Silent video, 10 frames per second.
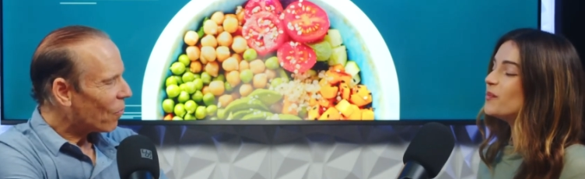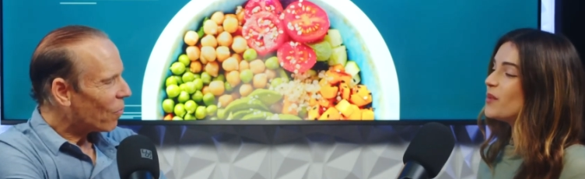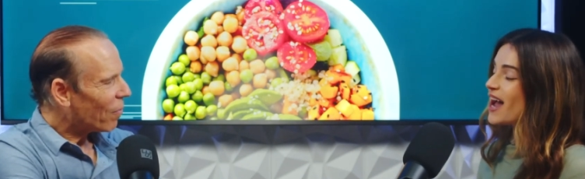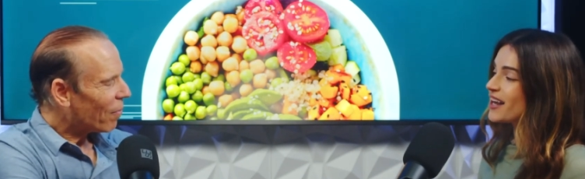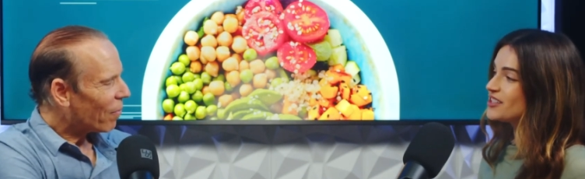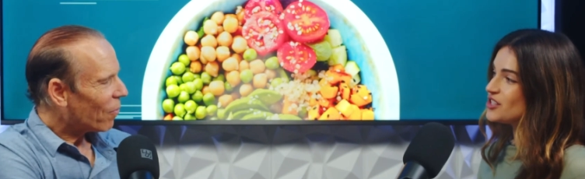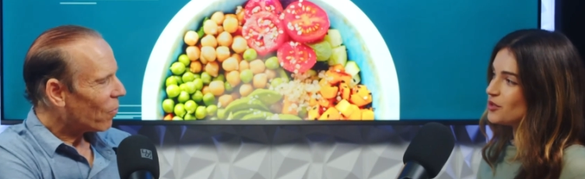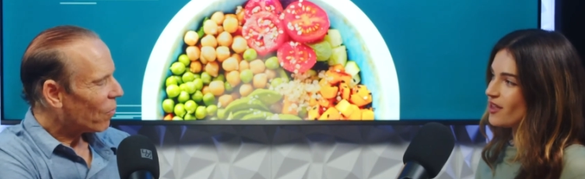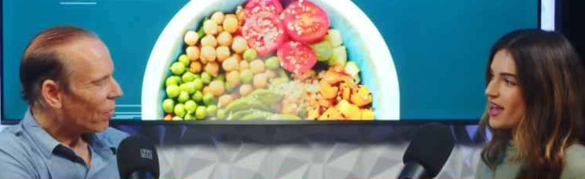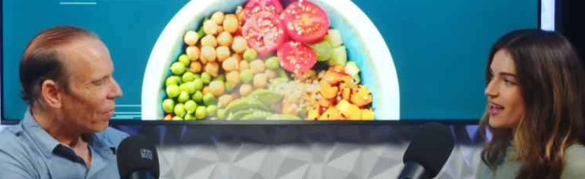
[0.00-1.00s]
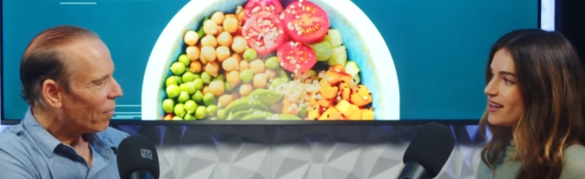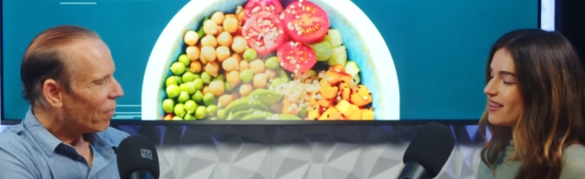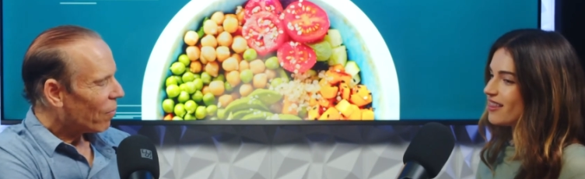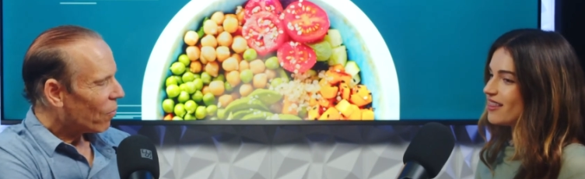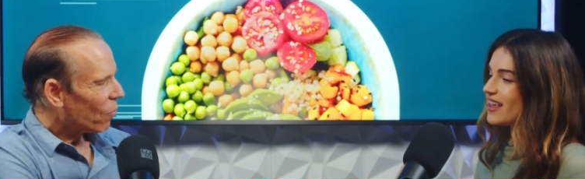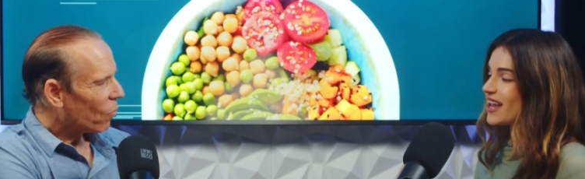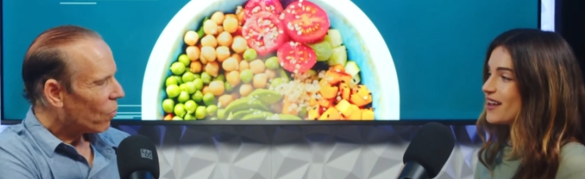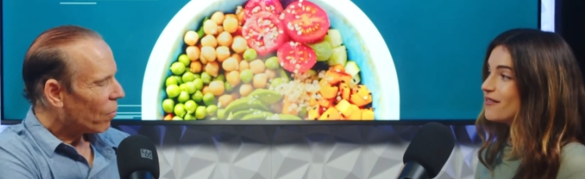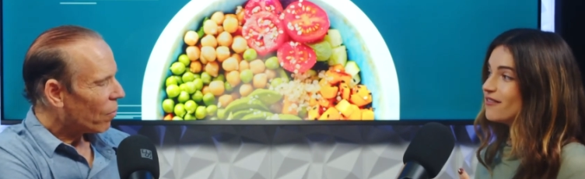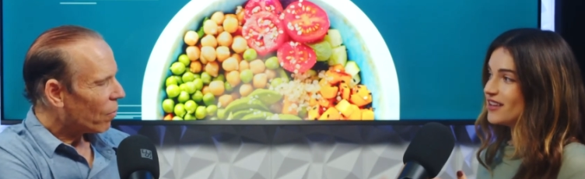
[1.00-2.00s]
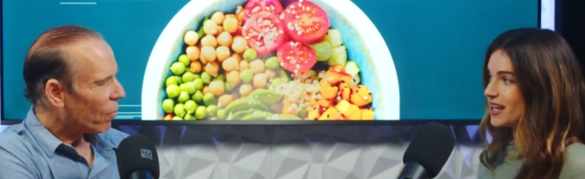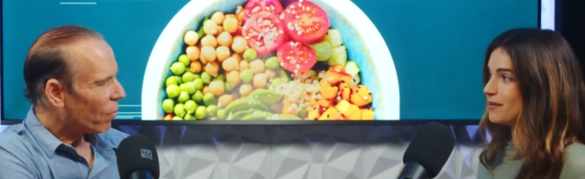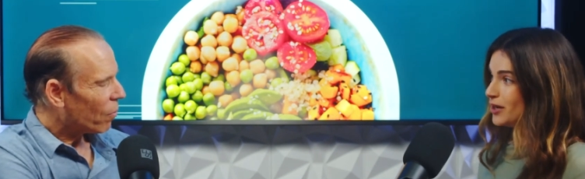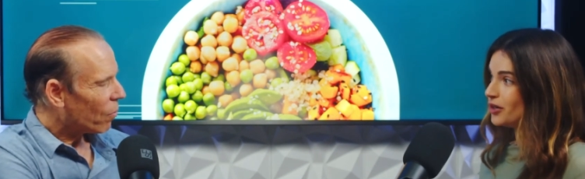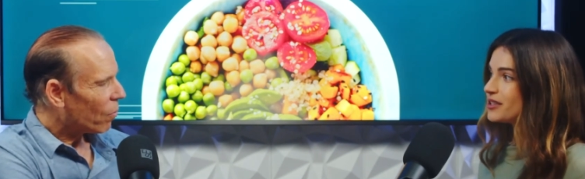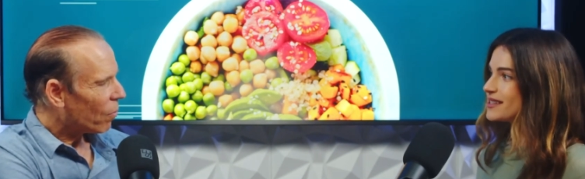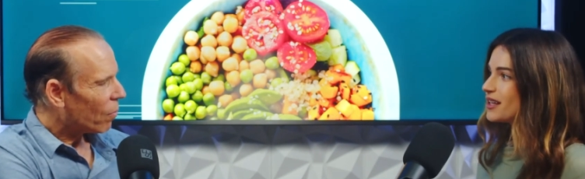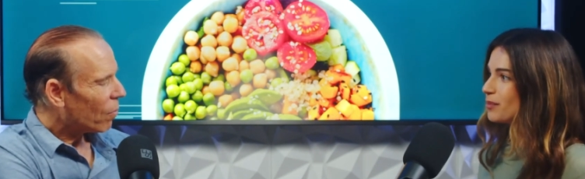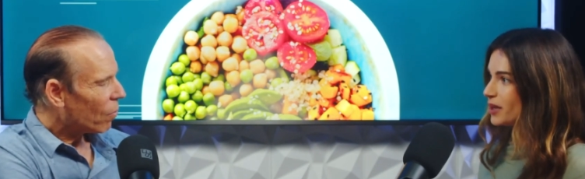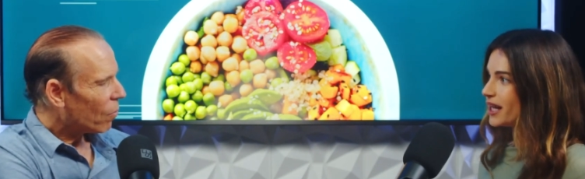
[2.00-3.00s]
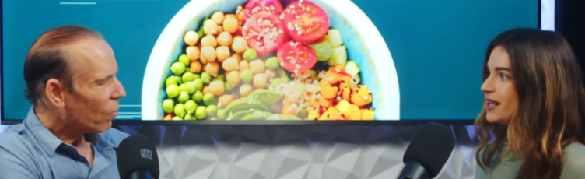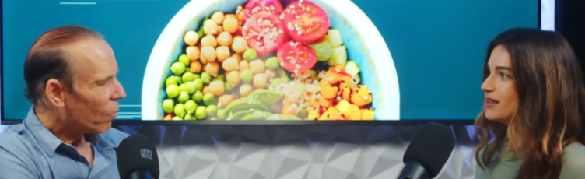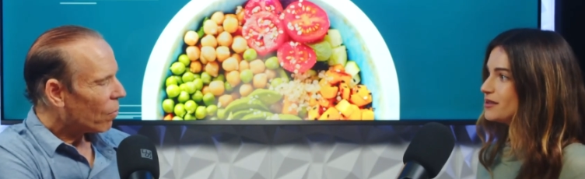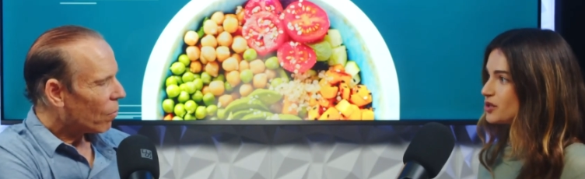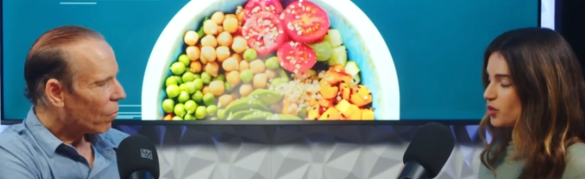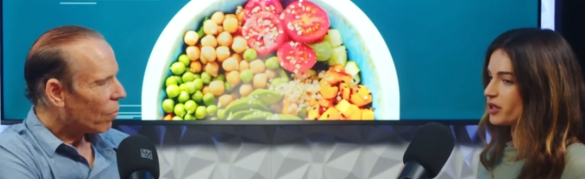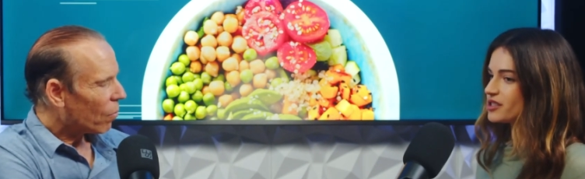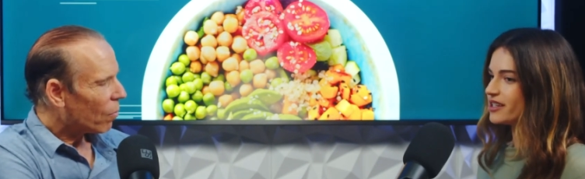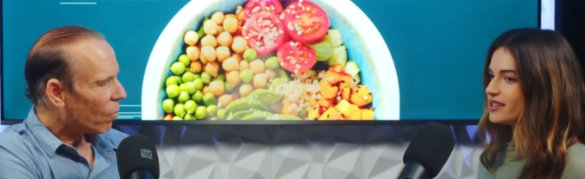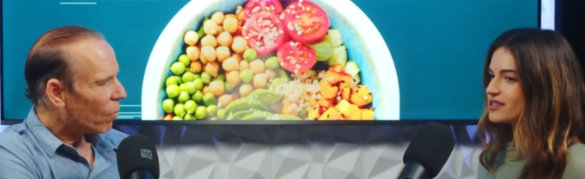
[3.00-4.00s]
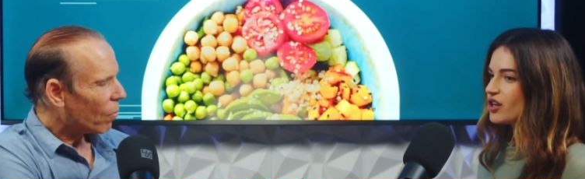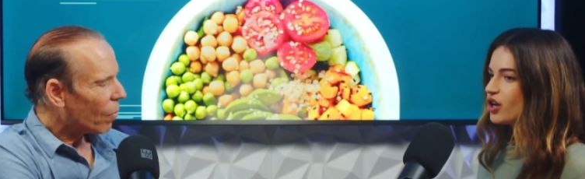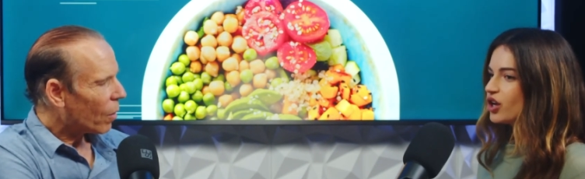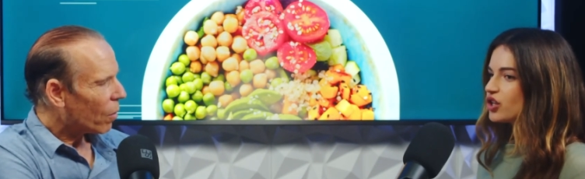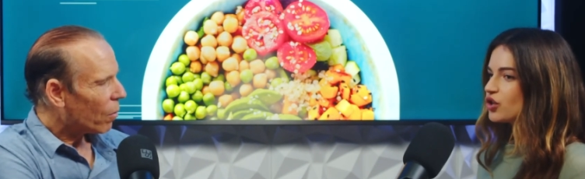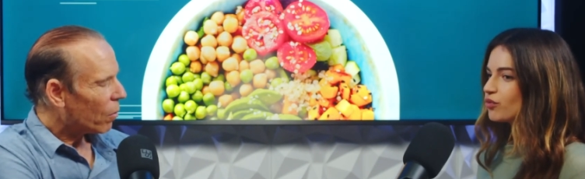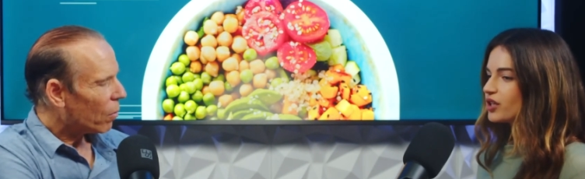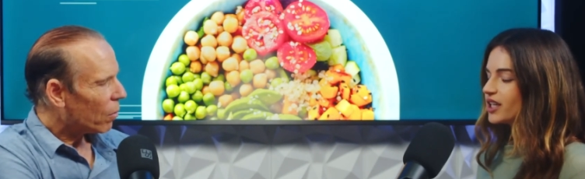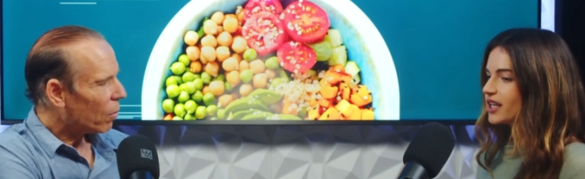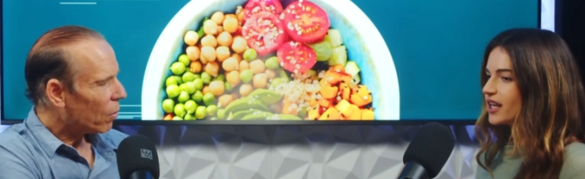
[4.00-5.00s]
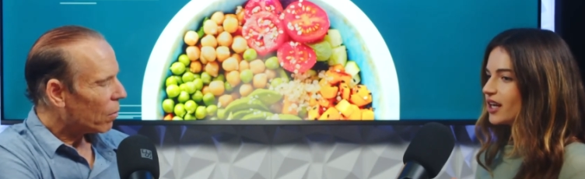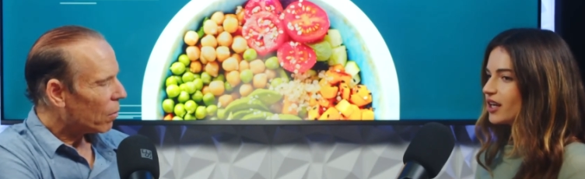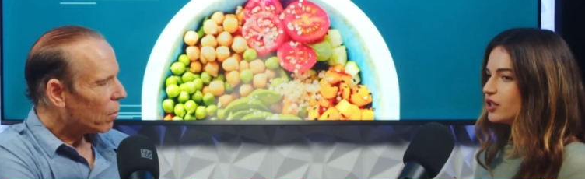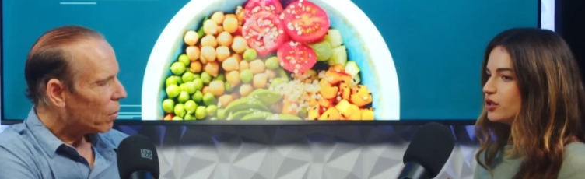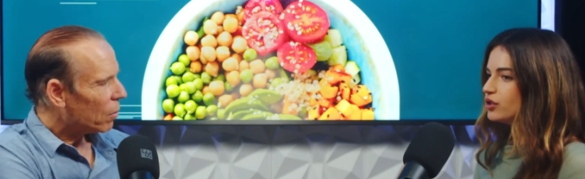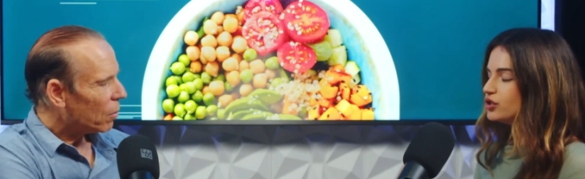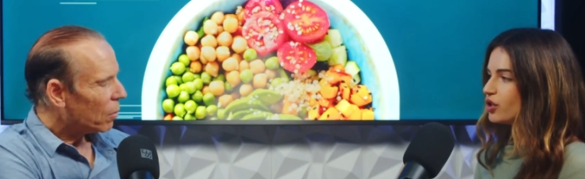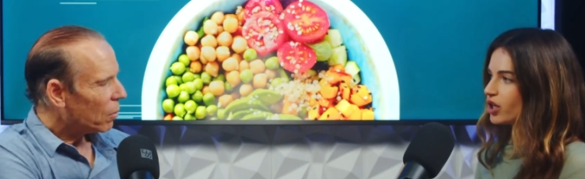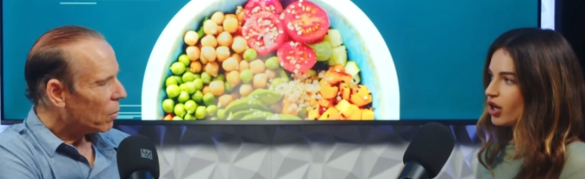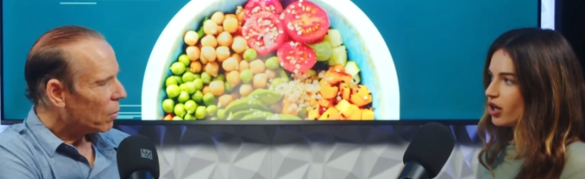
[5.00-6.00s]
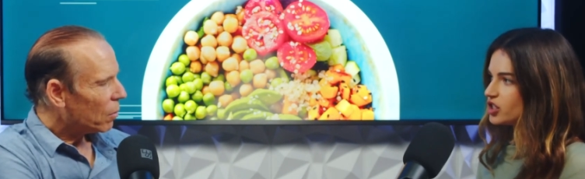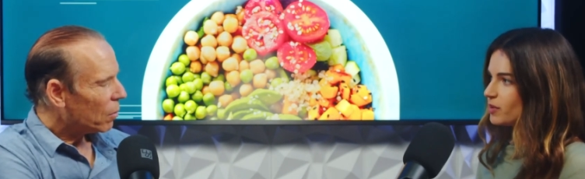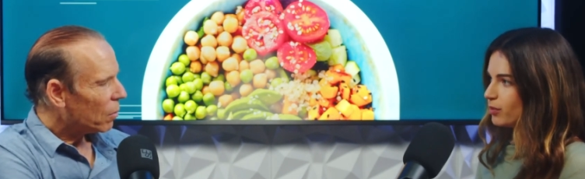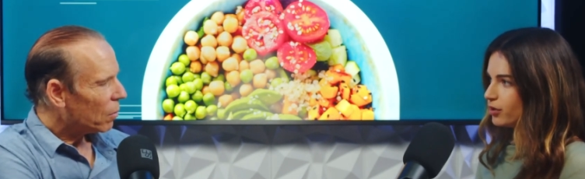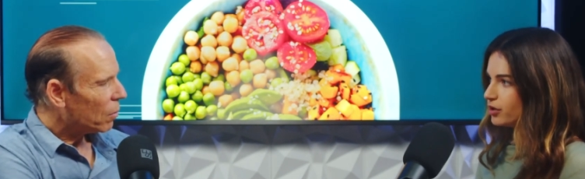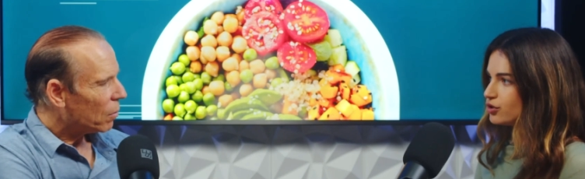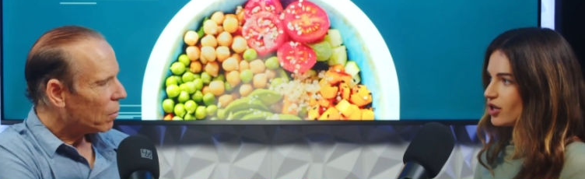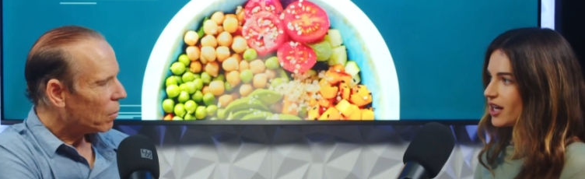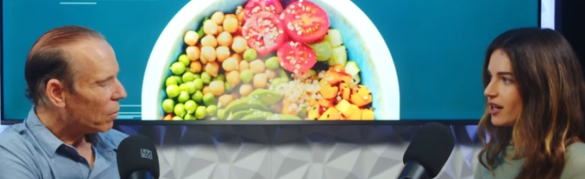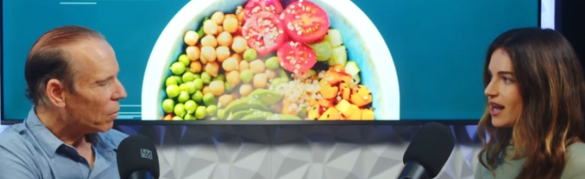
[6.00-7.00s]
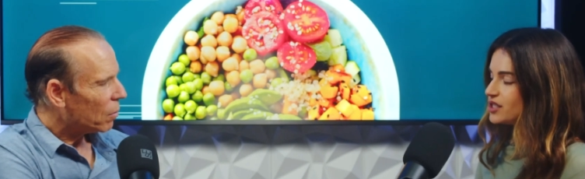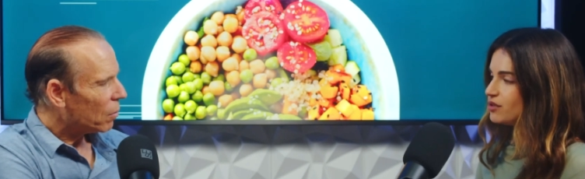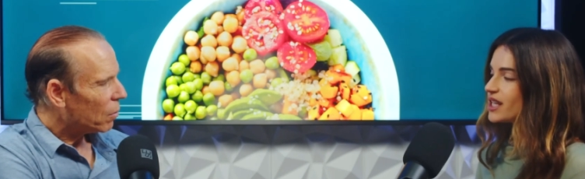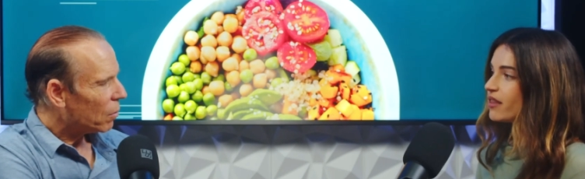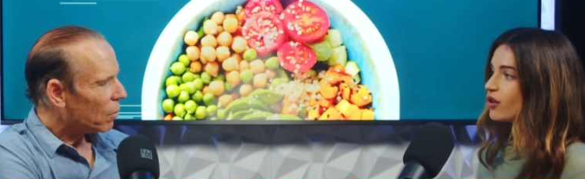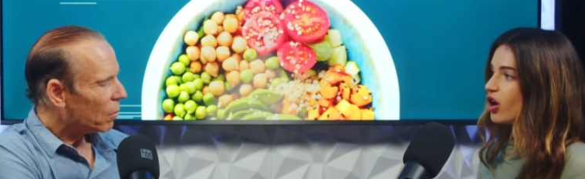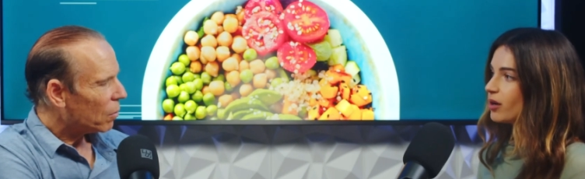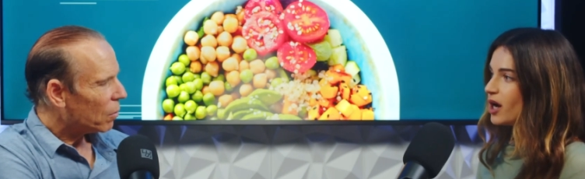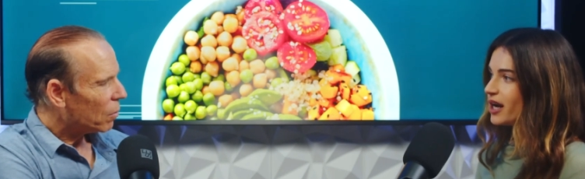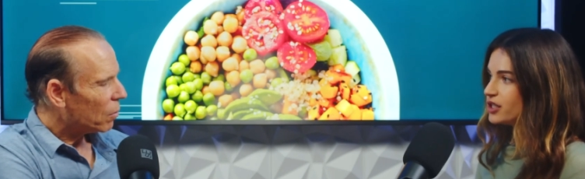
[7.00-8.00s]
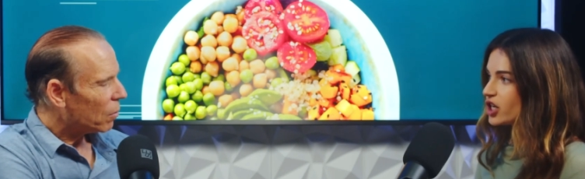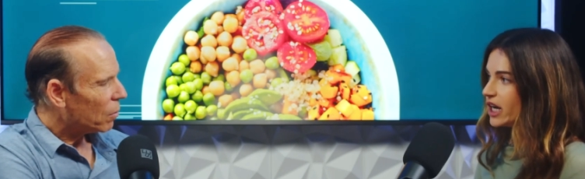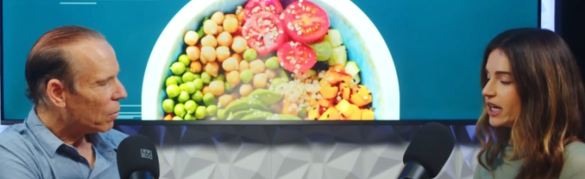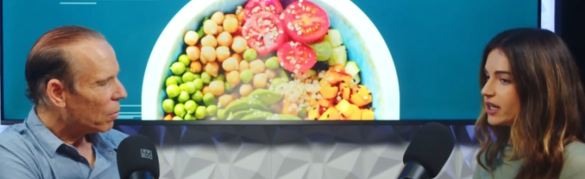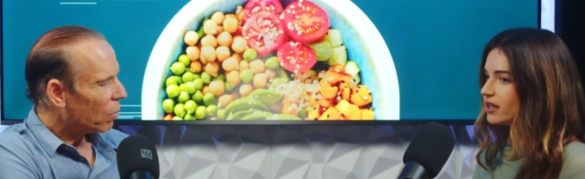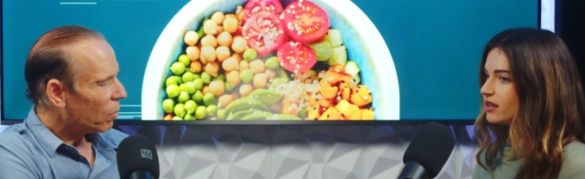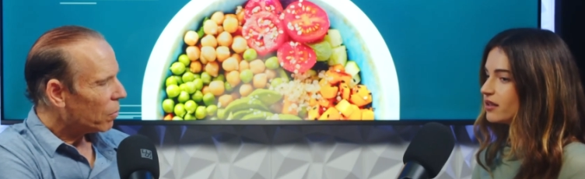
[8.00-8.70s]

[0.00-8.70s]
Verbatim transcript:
Speaker 1: back to then the vegan milks, the plant sources, you really don't encourage people to drink, as you said, the carbohydrate